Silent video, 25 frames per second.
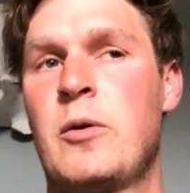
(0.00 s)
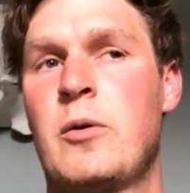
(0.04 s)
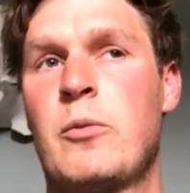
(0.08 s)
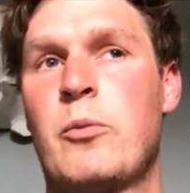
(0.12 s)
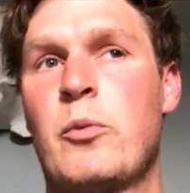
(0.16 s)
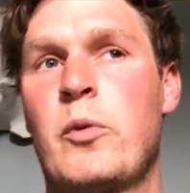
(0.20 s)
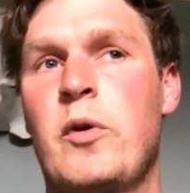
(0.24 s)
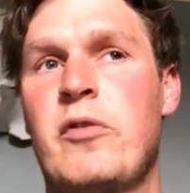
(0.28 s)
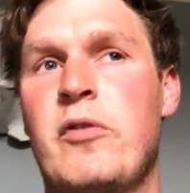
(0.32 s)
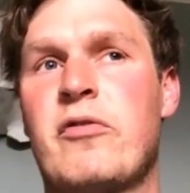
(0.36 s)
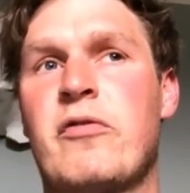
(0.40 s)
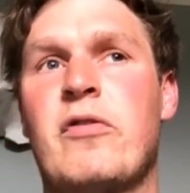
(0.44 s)

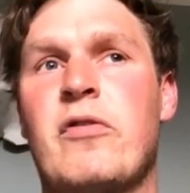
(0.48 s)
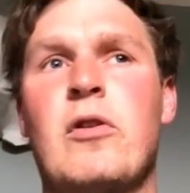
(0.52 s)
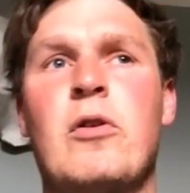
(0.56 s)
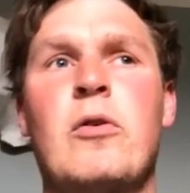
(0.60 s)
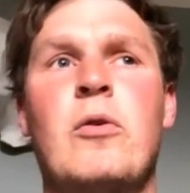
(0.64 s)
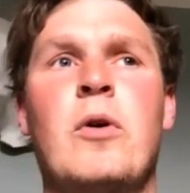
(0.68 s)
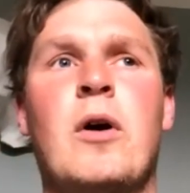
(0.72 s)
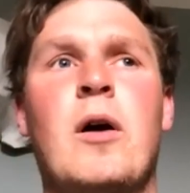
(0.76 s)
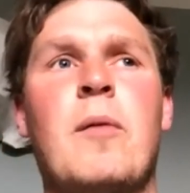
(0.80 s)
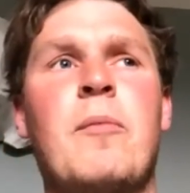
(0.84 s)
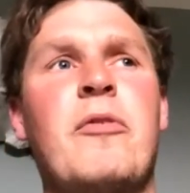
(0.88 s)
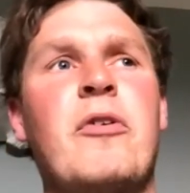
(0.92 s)
we
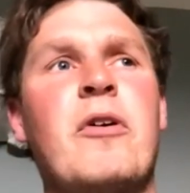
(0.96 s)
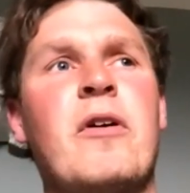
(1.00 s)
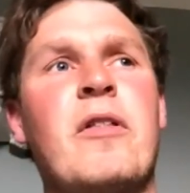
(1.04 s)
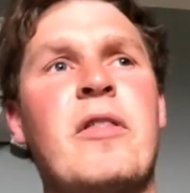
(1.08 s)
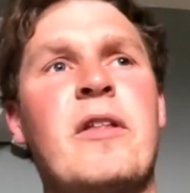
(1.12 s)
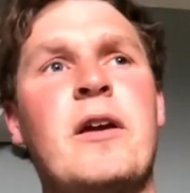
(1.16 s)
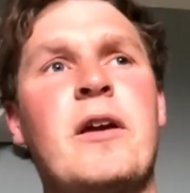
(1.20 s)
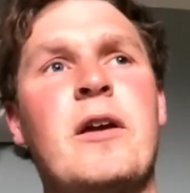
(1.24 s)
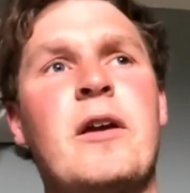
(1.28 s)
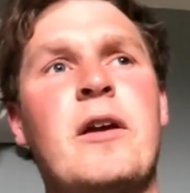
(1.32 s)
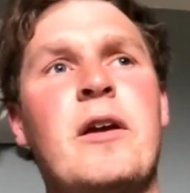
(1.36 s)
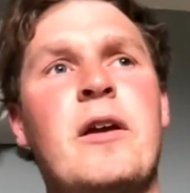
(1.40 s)
flew up to, I
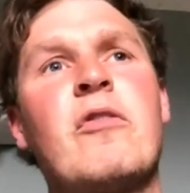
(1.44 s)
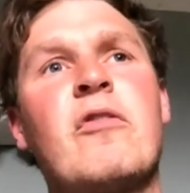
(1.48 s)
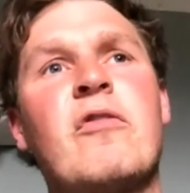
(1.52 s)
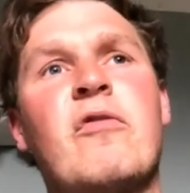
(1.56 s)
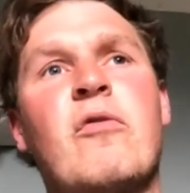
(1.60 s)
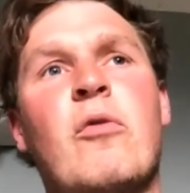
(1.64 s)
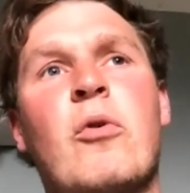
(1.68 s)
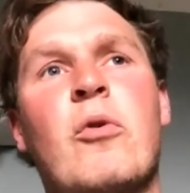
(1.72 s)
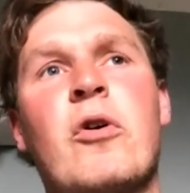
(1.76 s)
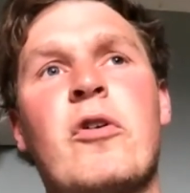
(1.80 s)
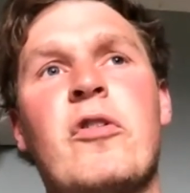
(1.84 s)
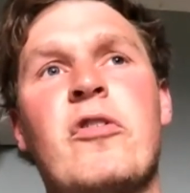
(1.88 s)
think it was
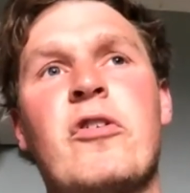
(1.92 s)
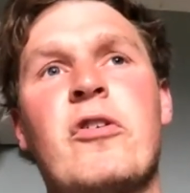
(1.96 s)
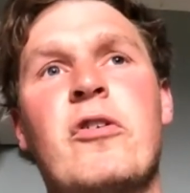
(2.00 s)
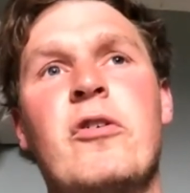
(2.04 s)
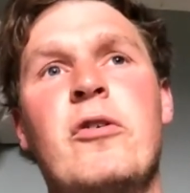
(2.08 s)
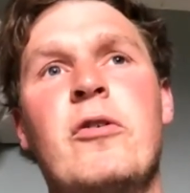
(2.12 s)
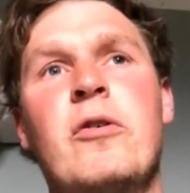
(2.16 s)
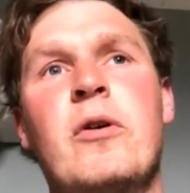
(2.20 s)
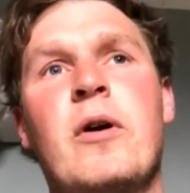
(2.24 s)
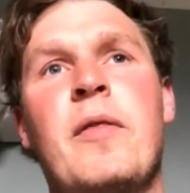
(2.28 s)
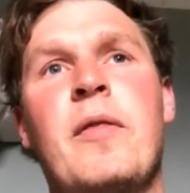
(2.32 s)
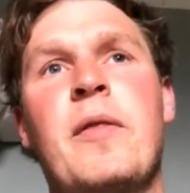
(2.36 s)

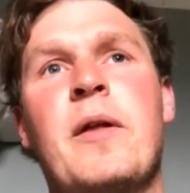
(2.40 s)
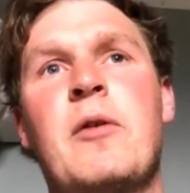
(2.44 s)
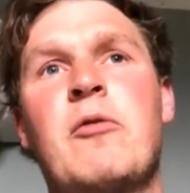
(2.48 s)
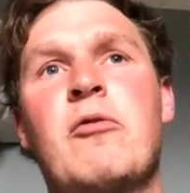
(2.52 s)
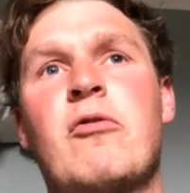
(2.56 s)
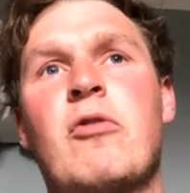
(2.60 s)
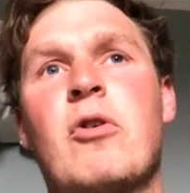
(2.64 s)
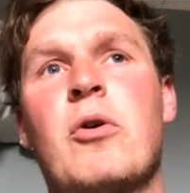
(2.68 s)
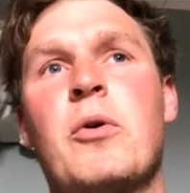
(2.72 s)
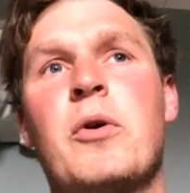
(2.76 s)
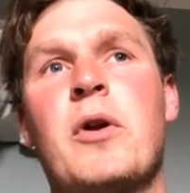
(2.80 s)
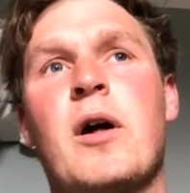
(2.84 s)
4.2, and then
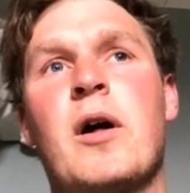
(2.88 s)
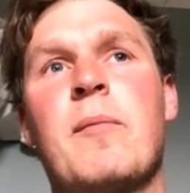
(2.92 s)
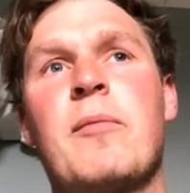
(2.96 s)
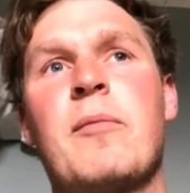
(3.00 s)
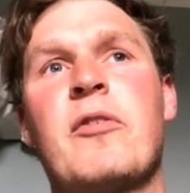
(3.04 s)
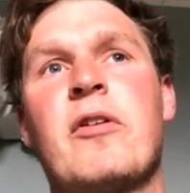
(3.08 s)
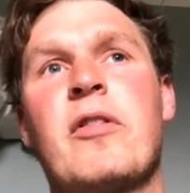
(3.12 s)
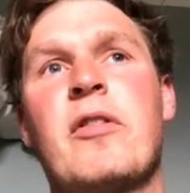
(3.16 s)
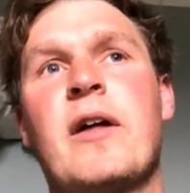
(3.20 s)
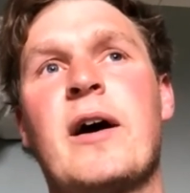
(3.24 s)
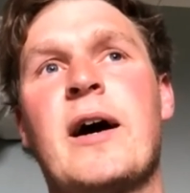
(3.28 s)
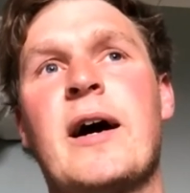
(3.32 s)
rode up
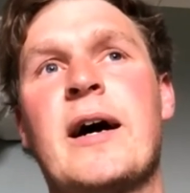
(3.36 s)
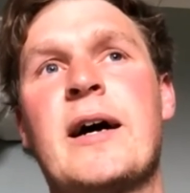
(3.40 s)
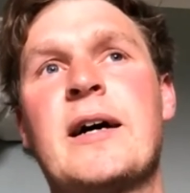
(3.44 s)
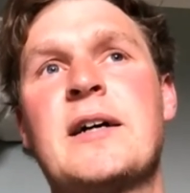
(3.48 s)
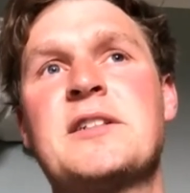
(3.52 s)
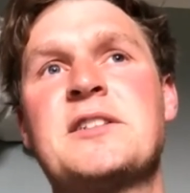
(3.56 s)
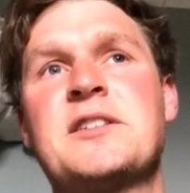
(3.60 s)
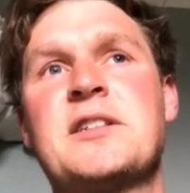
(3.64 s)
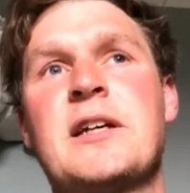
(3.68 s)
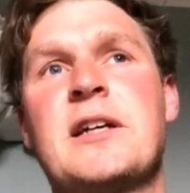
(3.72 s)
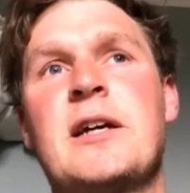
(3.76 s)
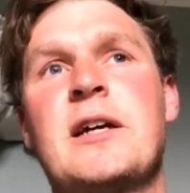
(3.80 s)
to the
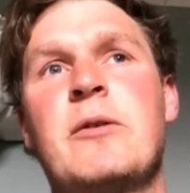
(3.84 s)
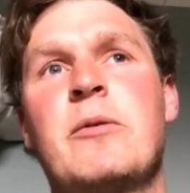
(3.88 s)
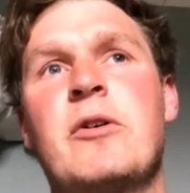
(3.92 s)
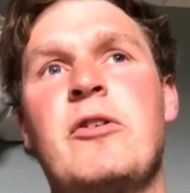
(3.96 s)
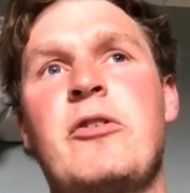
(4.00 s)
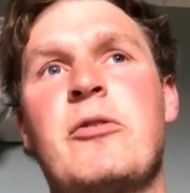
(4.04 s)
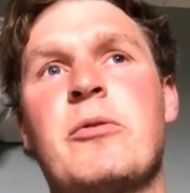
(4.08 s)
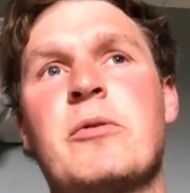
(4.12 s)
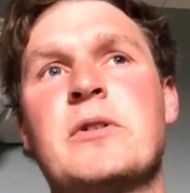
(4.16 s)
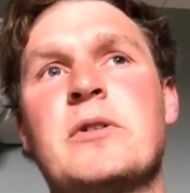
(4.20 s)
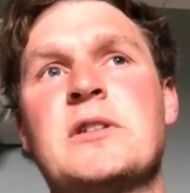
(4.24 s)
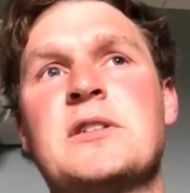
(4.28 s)
highest day,
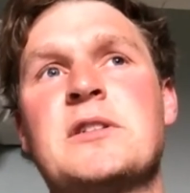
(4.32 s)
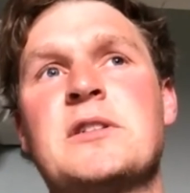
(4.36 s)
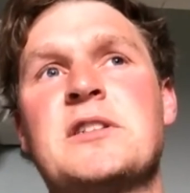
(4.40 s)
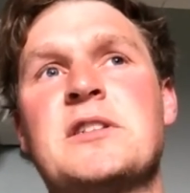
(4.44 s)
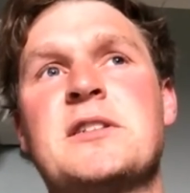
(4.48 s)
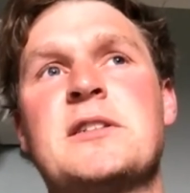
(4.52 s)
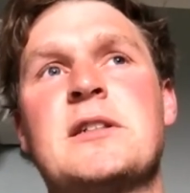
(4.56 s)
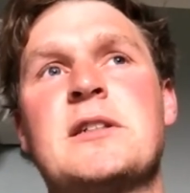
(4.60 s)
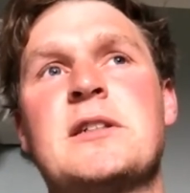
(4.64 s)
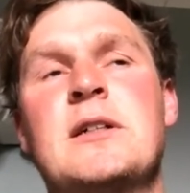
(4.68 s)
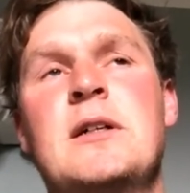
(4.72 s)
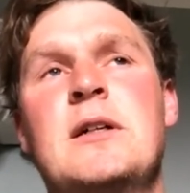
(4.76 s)
which
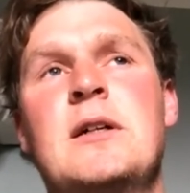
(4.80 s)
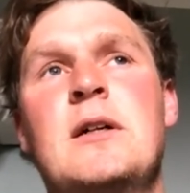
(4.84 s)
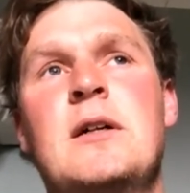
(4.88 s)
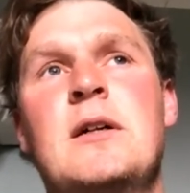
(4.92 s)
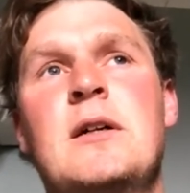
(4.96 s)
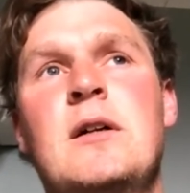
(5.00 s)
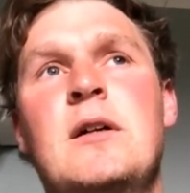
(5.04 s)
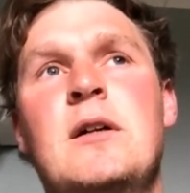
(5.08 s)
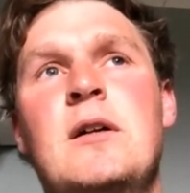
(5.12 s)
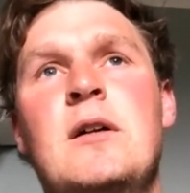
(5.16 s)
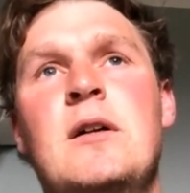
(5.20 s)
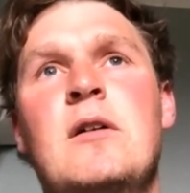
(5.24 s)
was
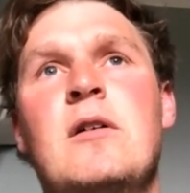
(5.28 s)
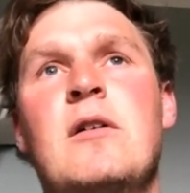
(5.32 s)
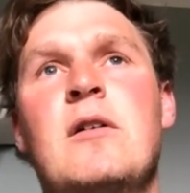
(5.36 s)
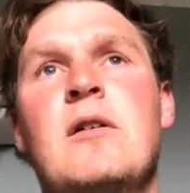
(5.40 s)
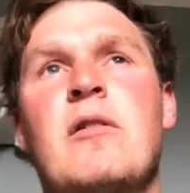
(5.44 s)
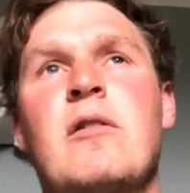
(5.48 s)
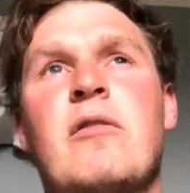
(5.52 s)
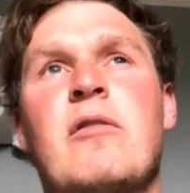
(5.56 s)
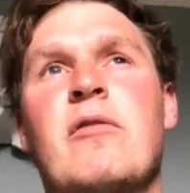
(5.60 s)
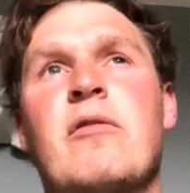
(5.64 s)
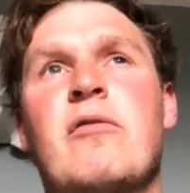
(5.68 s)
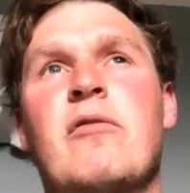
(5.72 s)

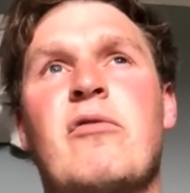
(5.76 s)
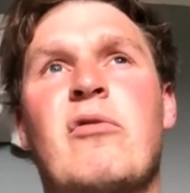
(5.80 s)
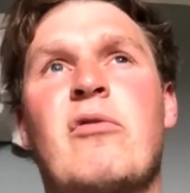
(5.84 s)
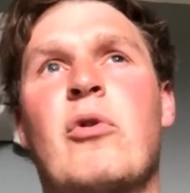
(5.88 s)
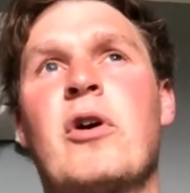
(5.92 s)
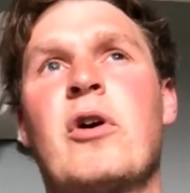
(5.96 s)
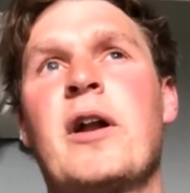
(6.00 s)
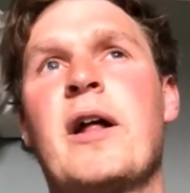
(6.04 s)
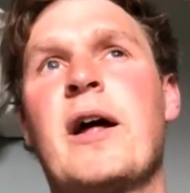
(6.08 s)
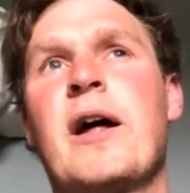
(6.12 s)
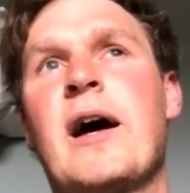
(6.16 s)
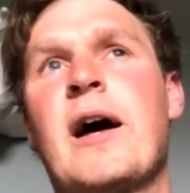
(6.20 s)

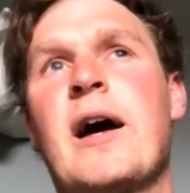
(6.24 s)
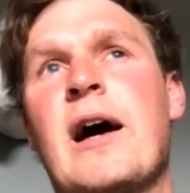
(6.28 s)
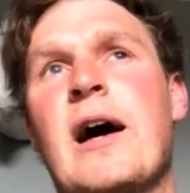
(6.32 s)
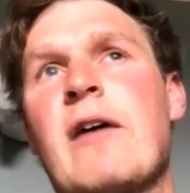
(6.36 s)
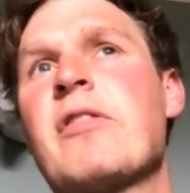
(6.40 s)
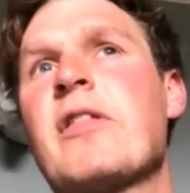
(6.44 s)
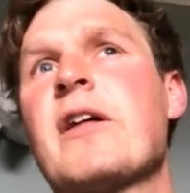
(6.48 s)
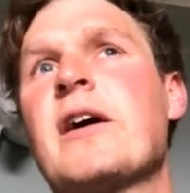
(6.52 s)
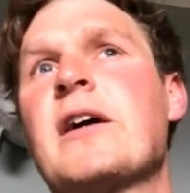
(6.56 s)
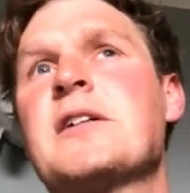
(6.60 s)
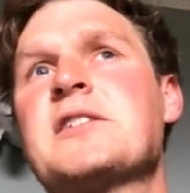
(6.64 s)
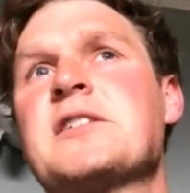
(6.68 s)

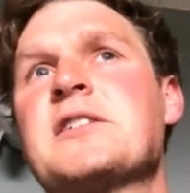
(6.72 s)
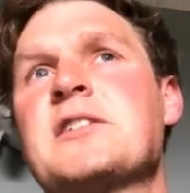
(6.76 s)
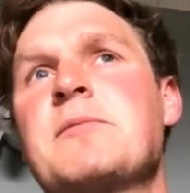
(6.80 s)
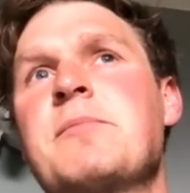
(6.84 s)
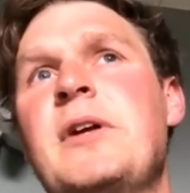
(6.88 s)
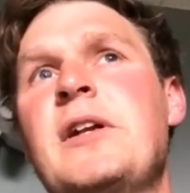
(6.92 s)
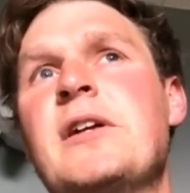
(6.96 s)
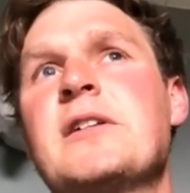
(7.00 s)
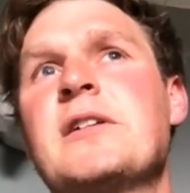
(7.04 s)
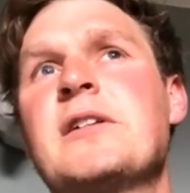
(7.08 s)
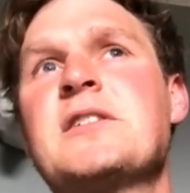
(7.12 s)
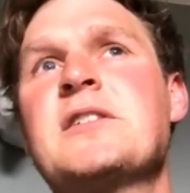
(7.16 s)
4,500
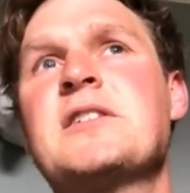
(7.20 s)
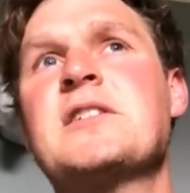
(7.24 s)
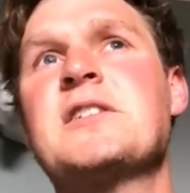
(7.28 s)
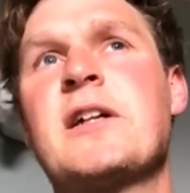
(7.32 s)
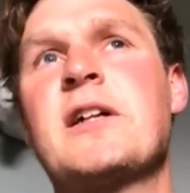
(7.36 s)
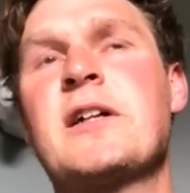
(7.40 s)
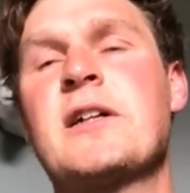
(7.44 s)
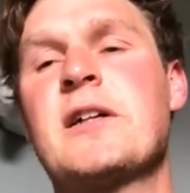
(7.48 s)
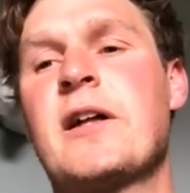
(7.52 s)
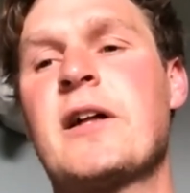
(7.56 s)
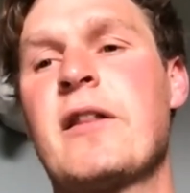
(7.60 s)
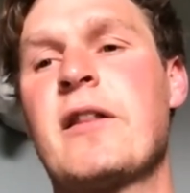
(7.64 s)
meters or
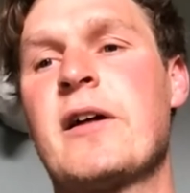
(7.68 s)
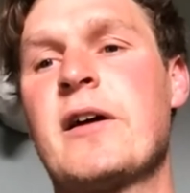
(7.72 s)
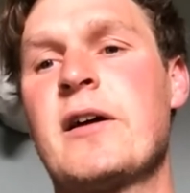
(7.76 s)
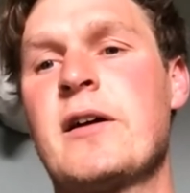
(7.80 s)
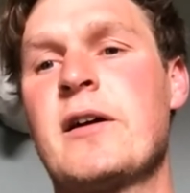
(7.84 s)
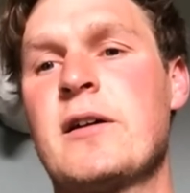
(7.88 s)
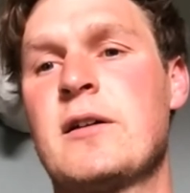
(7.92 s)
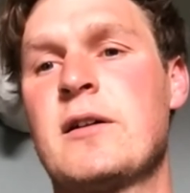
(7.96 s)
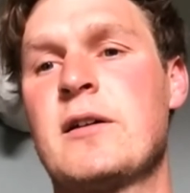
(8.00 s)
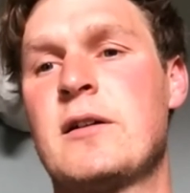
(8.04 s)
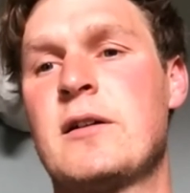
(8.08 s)
something like that.